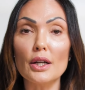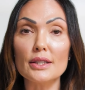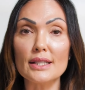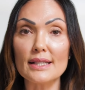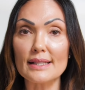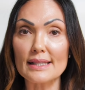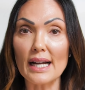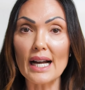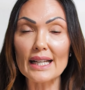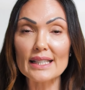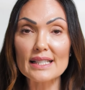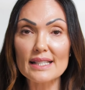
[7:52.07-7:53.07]

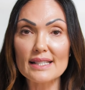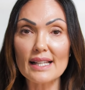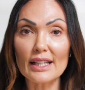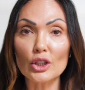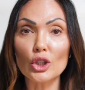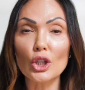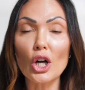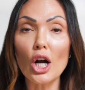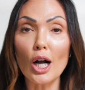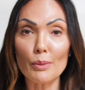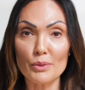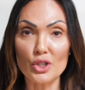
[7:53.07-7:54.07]
design center
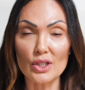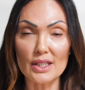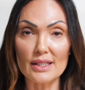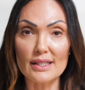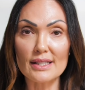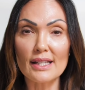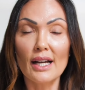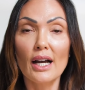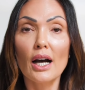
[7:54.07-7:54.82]
options